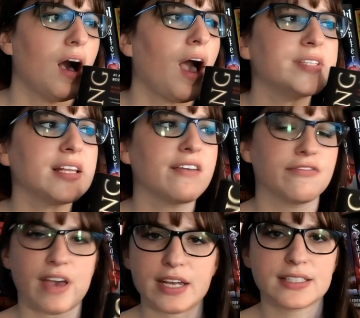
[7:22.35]
I would say like
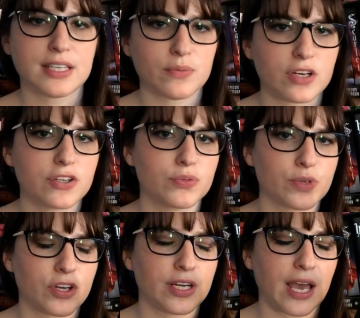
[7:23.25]
fantasy readers
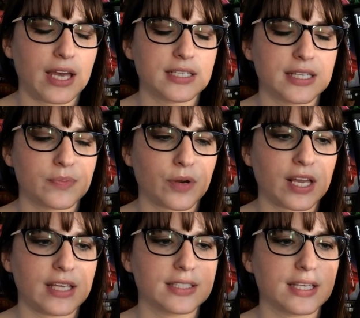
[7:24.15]
could get into this pretty
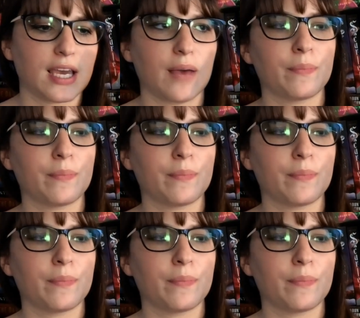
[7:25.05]
easily,